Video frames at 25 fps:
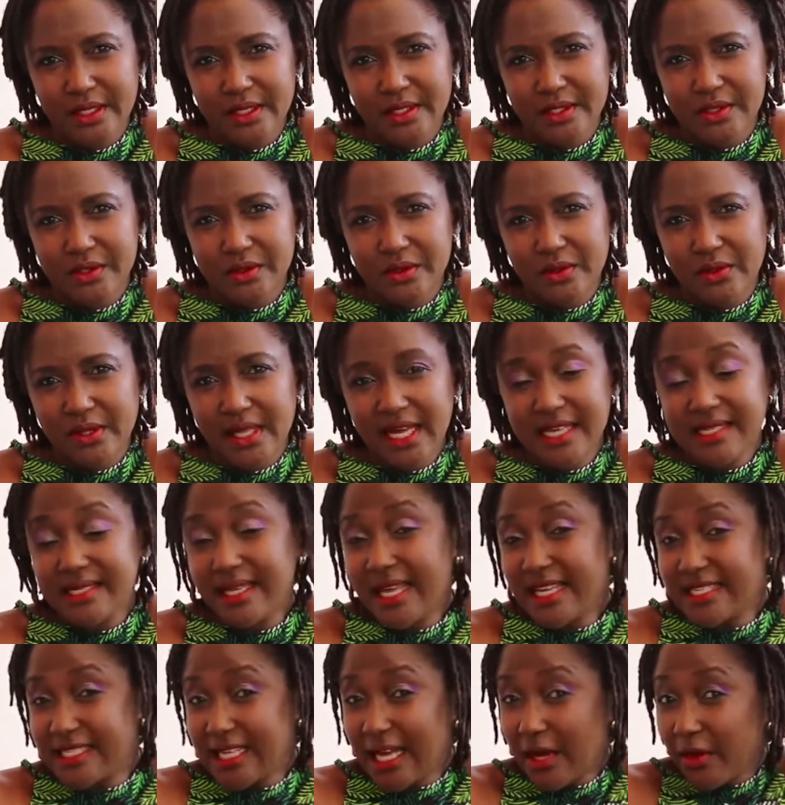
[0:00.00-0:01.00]
So
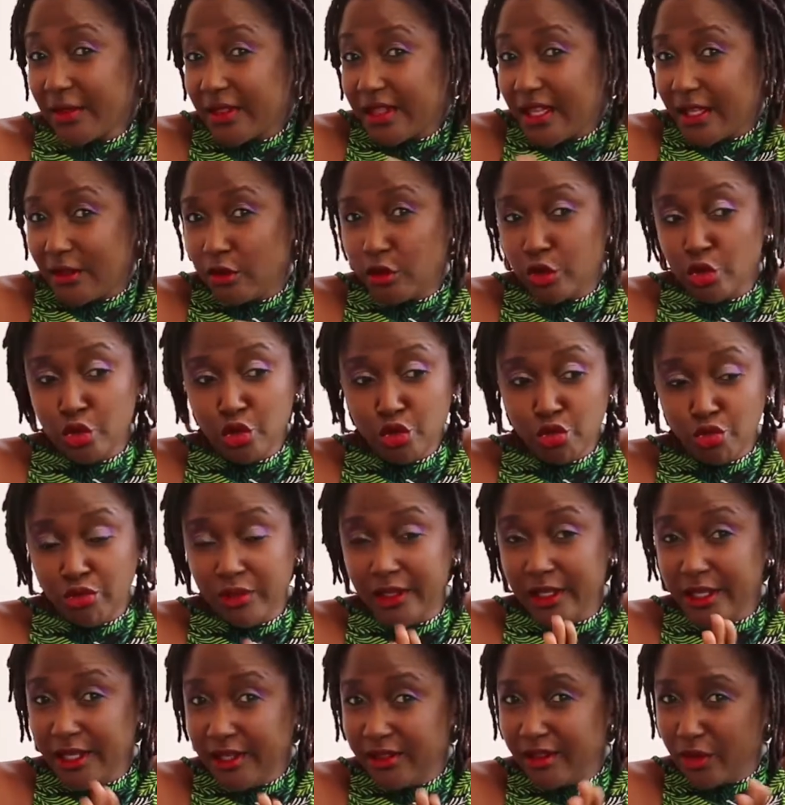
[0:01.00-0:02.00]
that's how
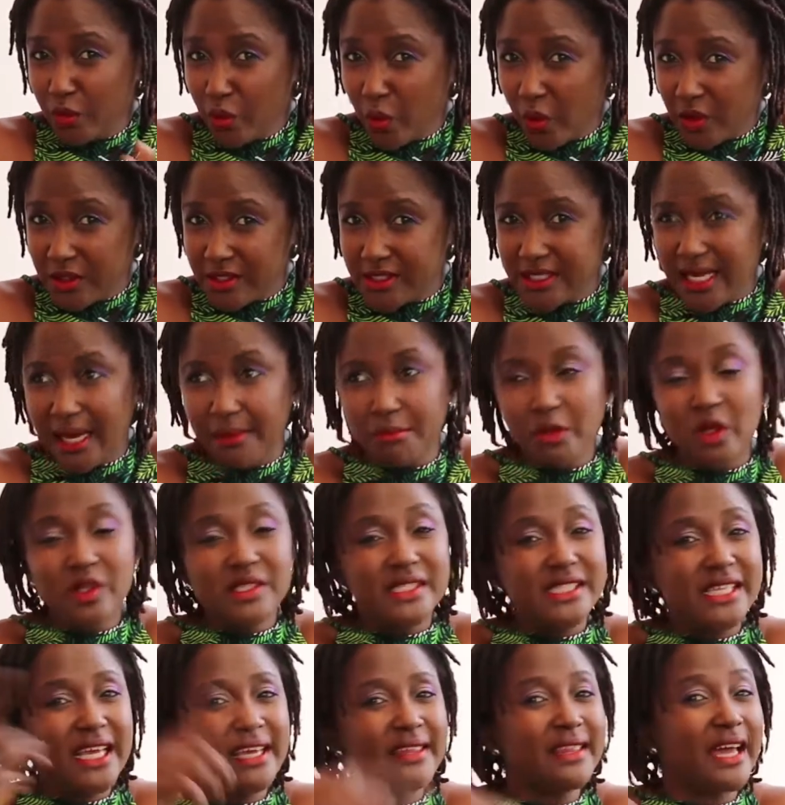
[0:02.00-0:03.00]
the ones. I'm not
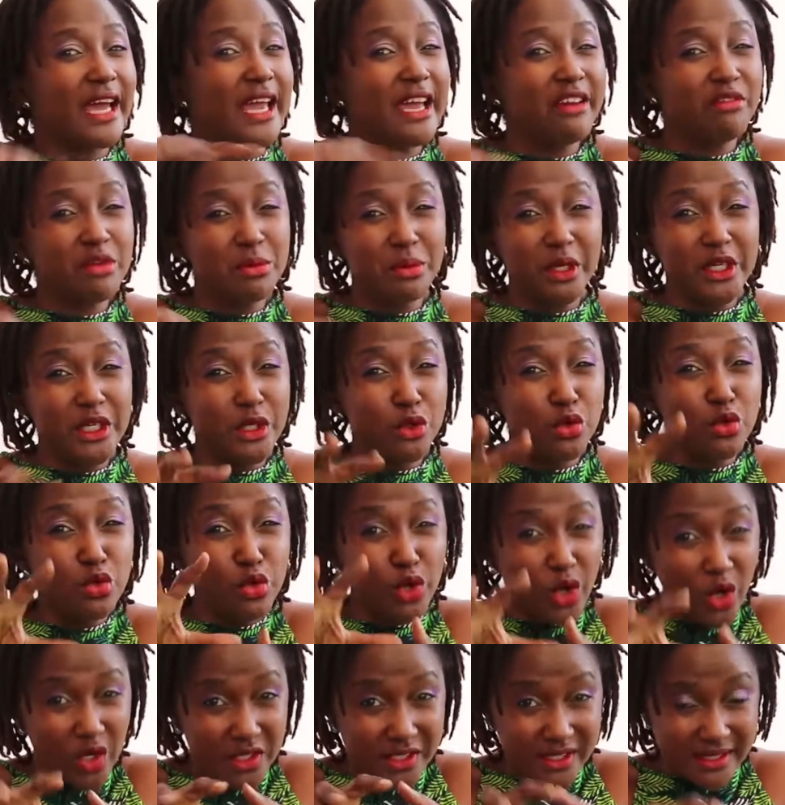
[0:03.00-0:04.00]
saying that everybody who
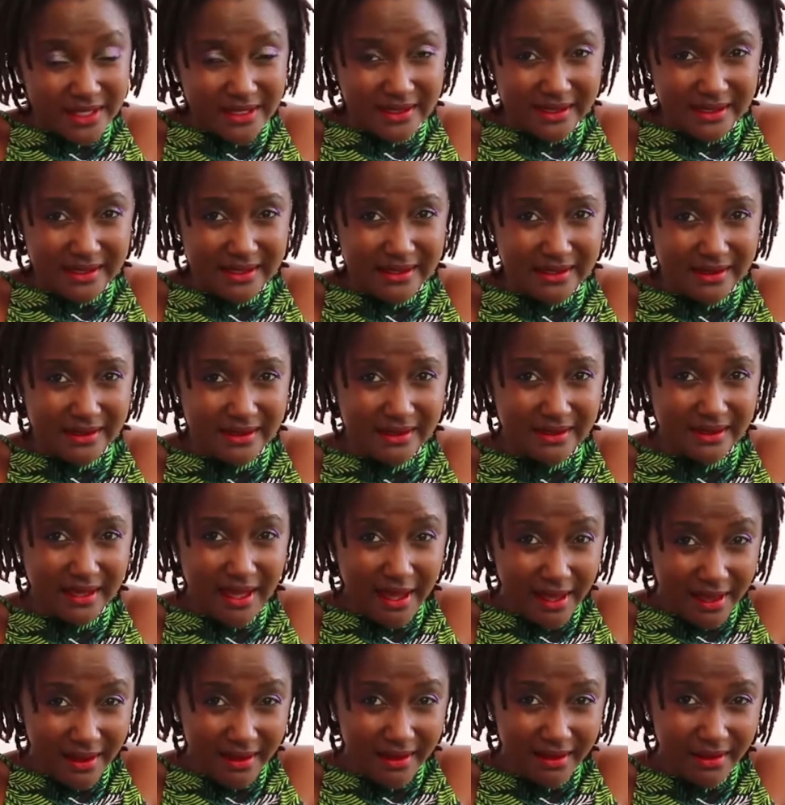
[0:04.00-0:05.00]
does this,
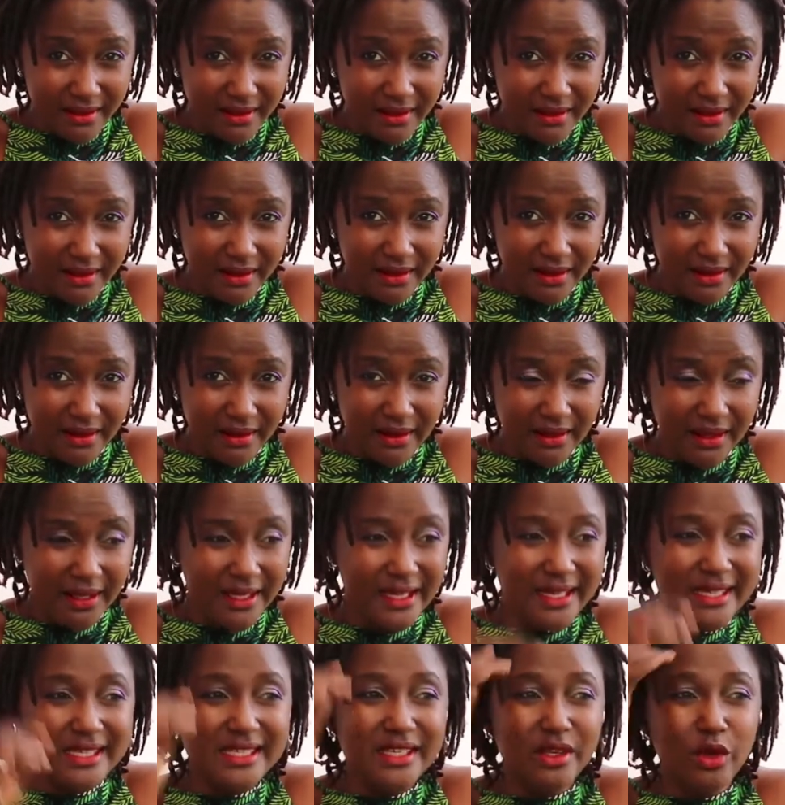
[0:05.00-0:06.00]

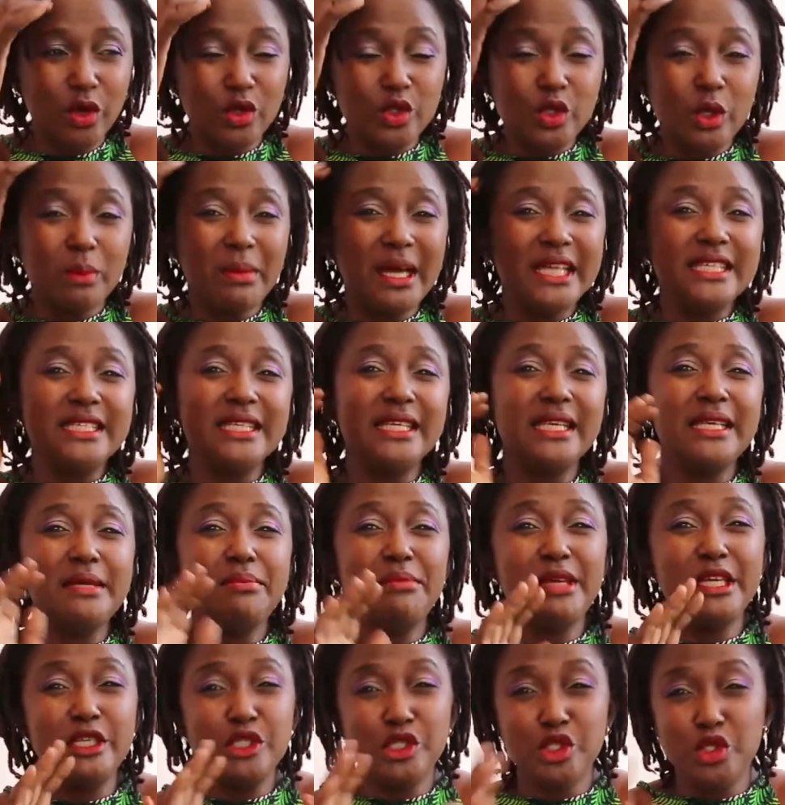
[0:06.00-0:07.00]
it automatically
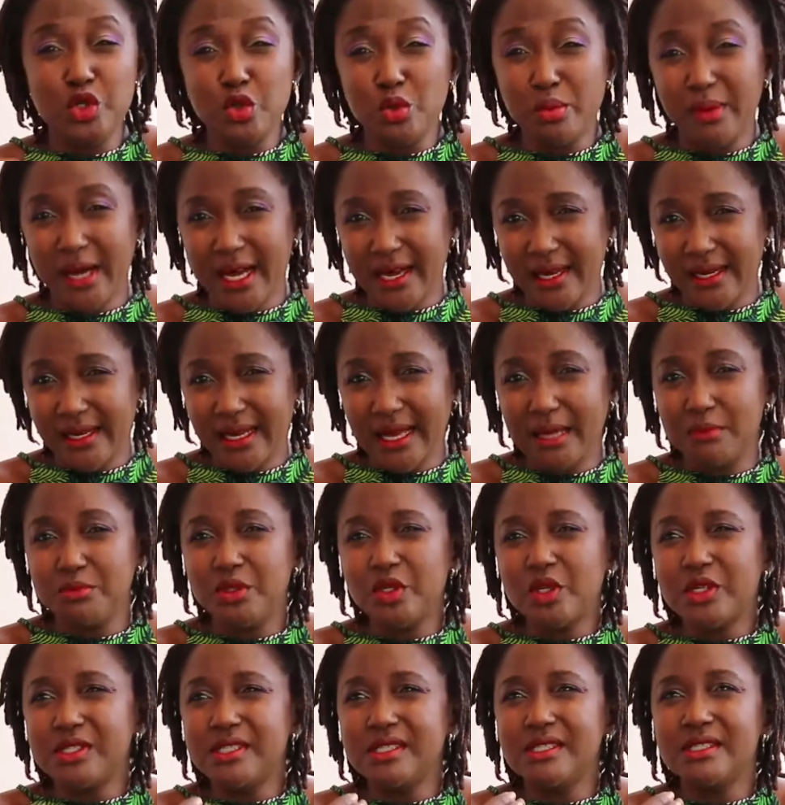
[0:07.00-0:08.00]
means you bad. I'm
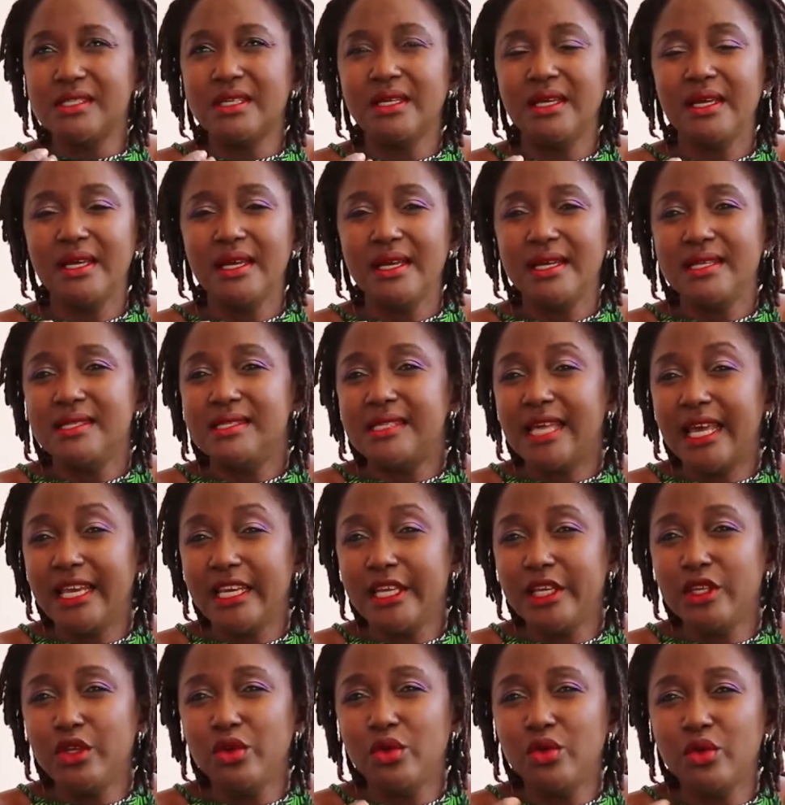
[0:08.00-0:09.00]
just
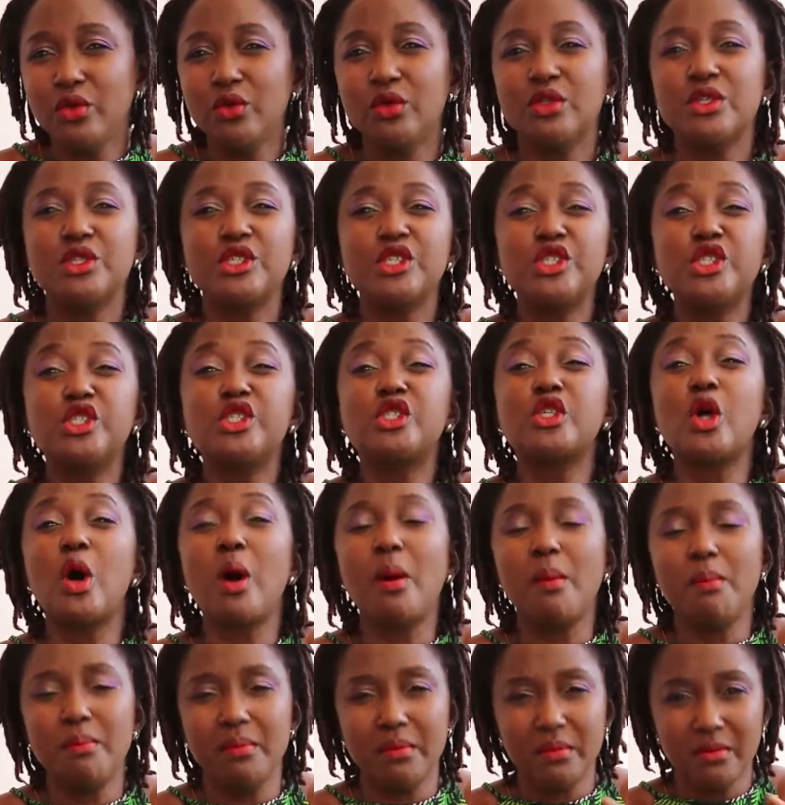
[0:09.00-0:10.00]
telling you
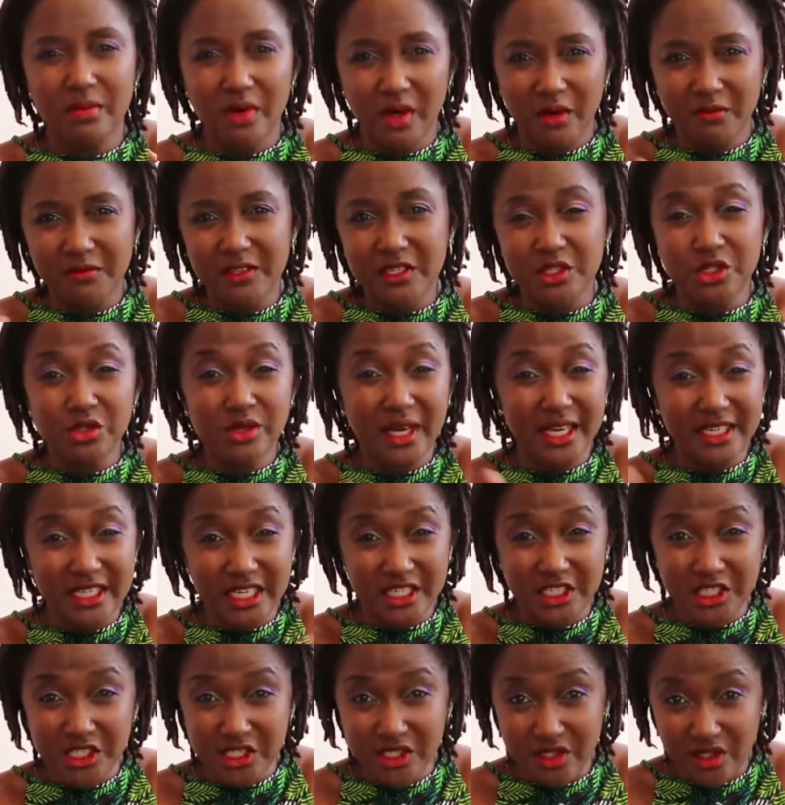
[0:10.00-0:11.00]
some of the
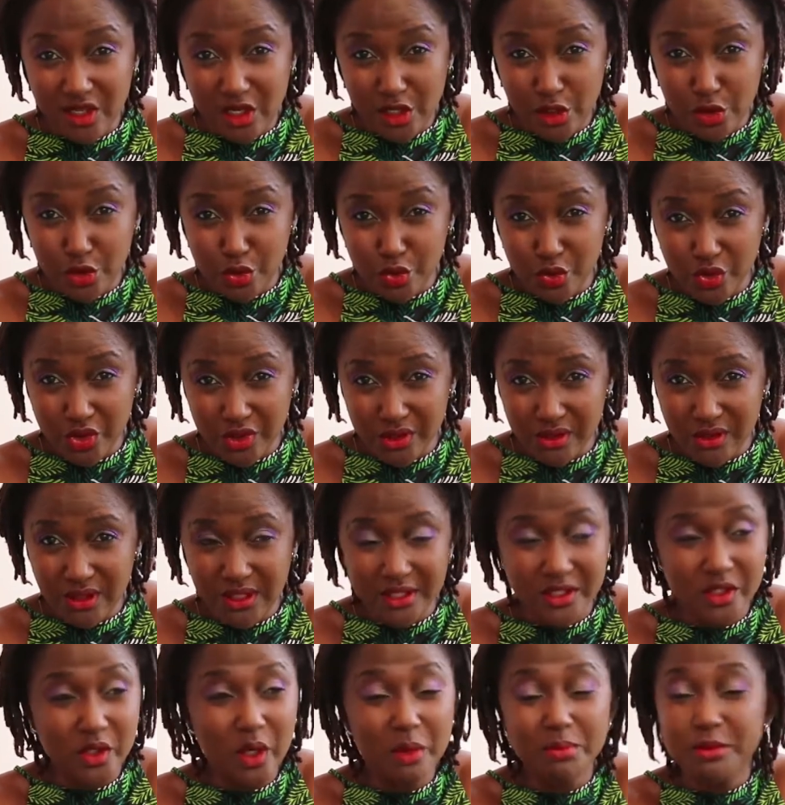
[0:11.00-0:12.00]
strategies they use.
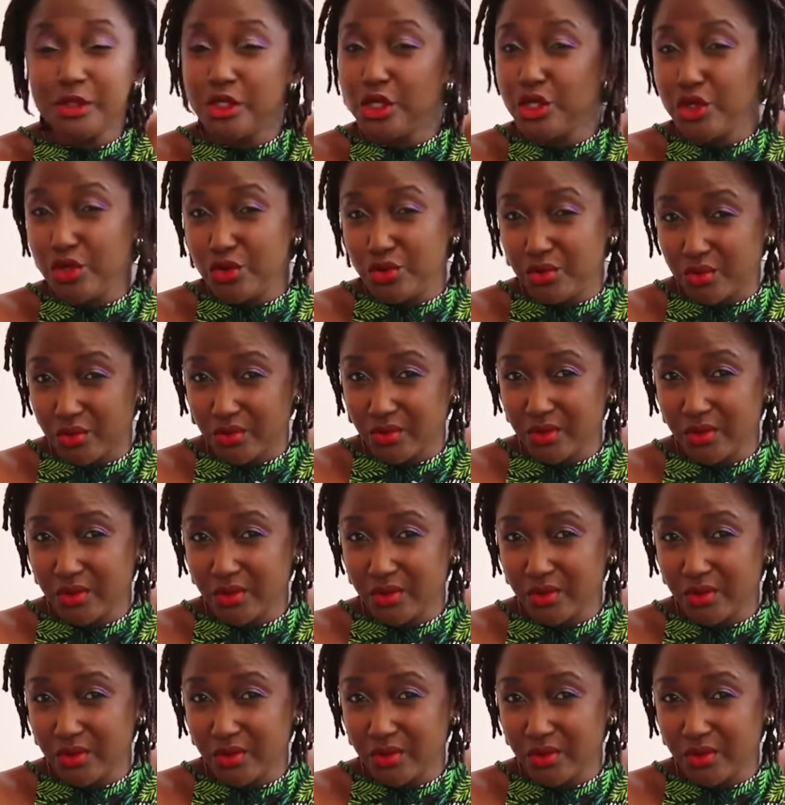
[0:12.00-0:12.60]
It's up to you